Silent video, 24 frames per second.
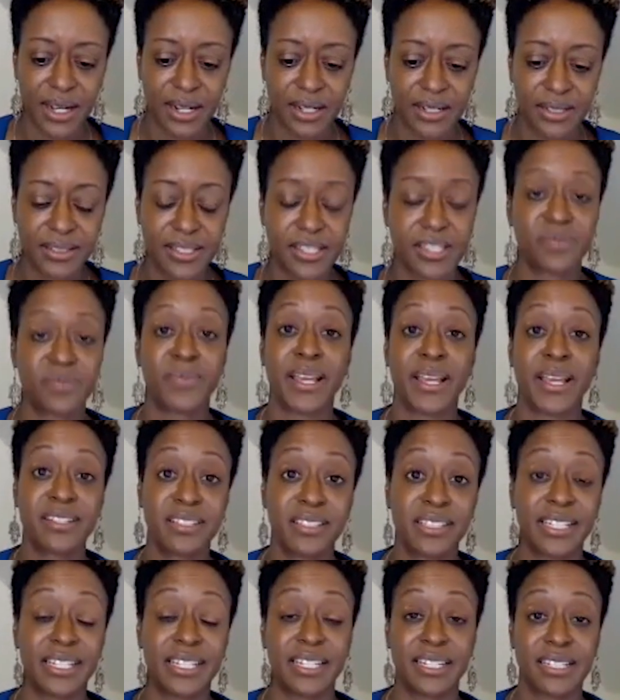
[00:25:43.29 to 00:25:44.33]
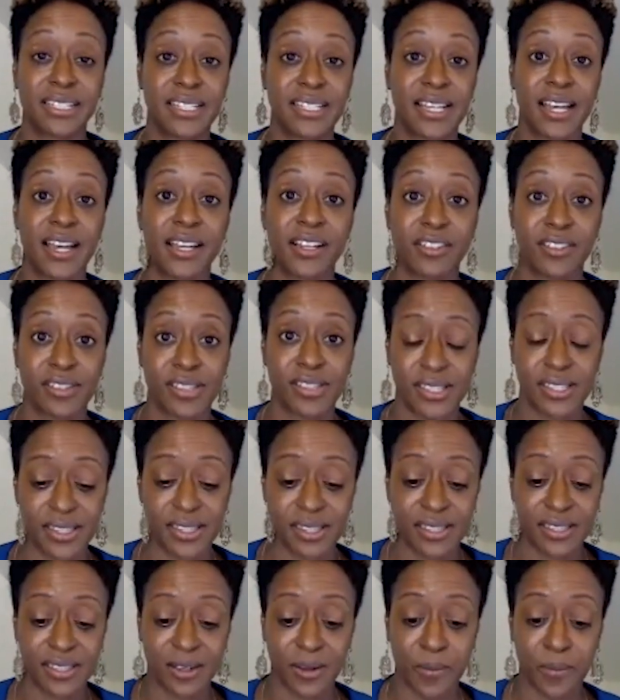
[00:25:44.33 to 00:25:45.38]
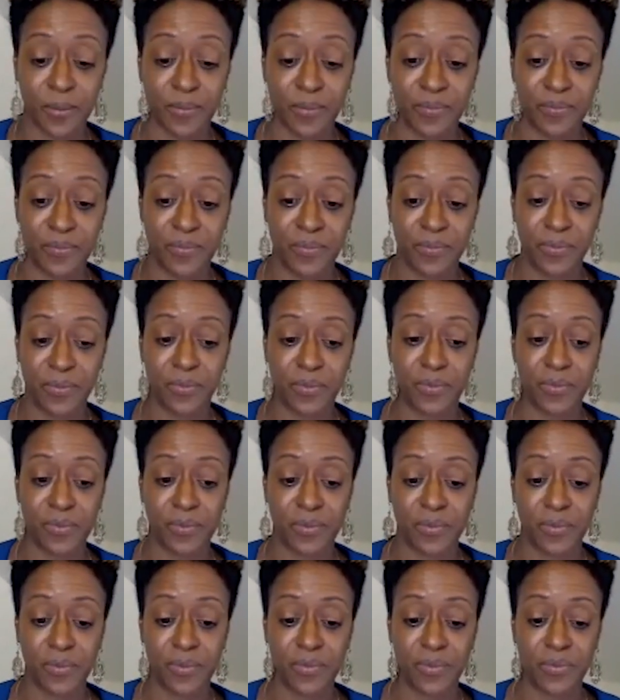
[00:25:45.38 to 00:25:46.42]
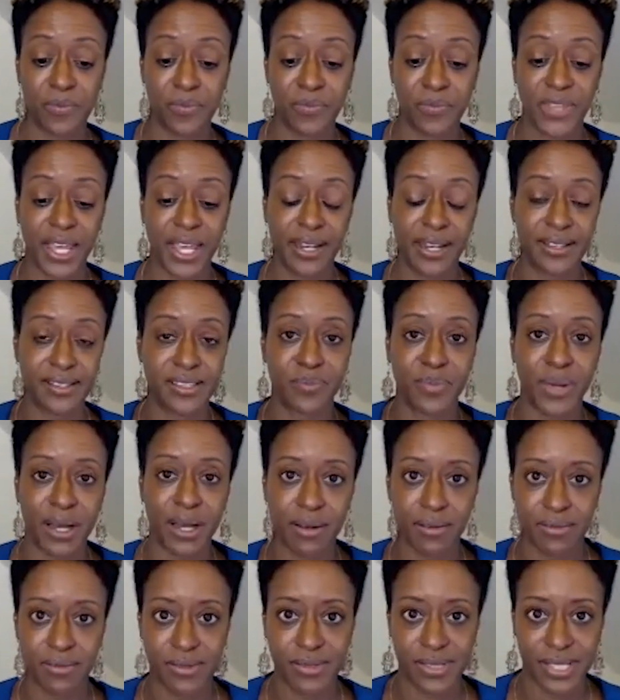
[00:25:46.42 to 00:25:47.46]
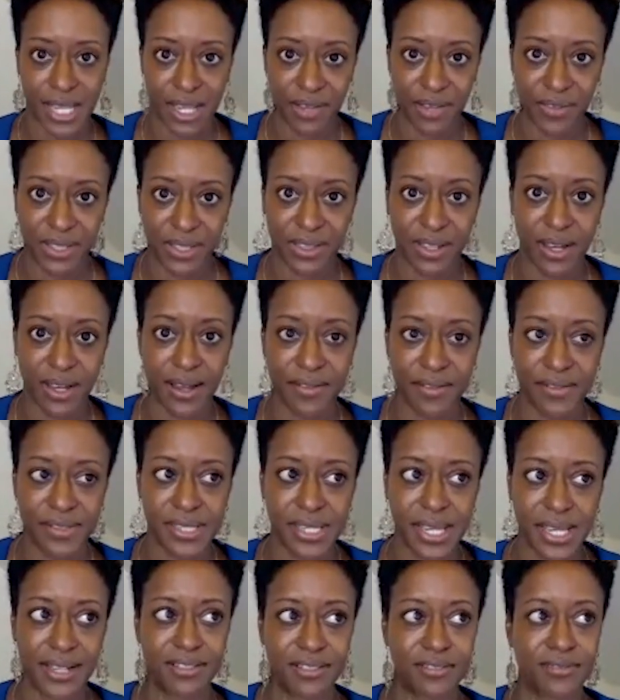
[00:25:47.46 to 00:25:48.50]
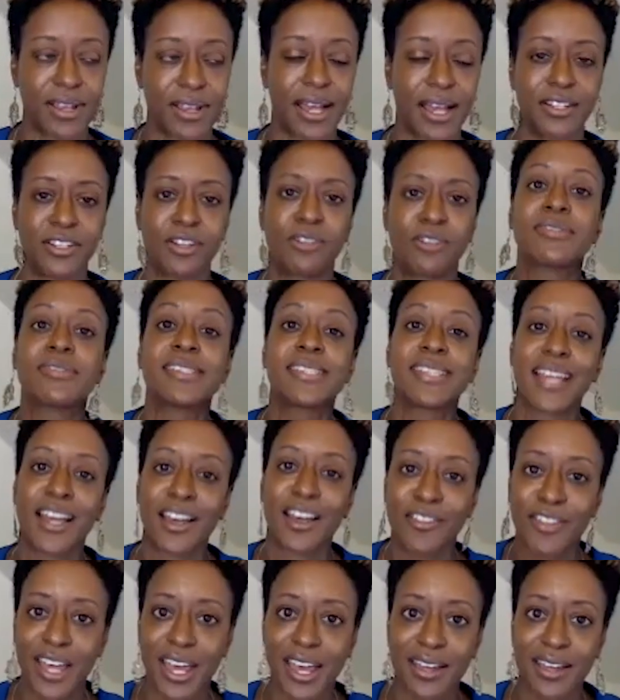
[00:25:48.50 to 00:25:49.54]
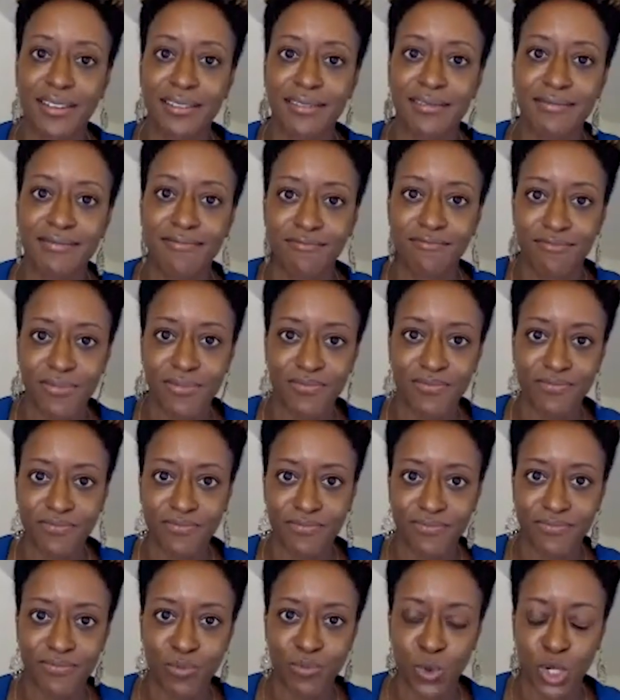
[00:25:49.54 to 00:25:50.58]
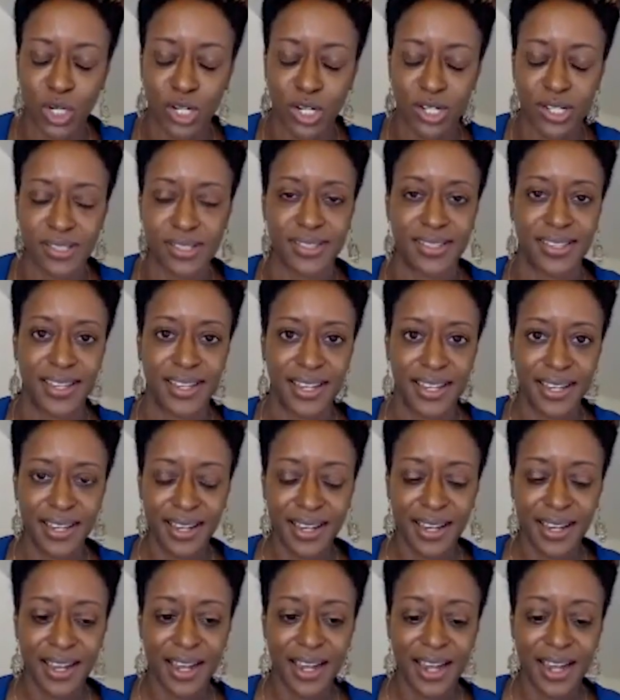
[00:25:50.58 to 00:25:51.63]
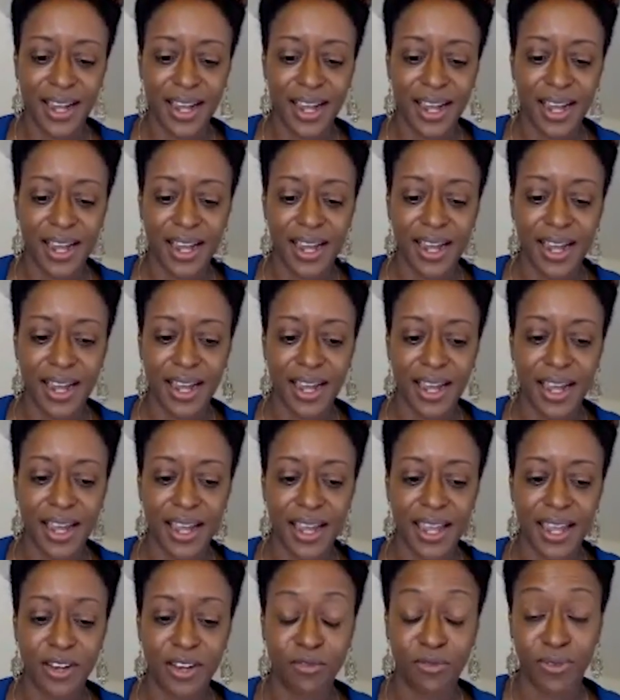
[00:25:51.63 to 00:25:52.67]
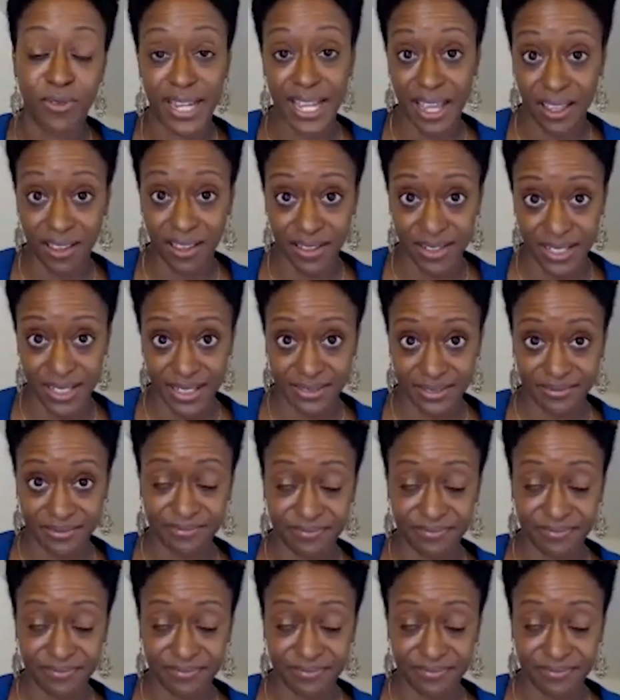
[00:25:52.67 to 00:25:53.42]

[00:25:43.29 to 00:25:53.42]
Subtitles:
dismantling an entire system that is about saving lives, I don't see how that works in reality.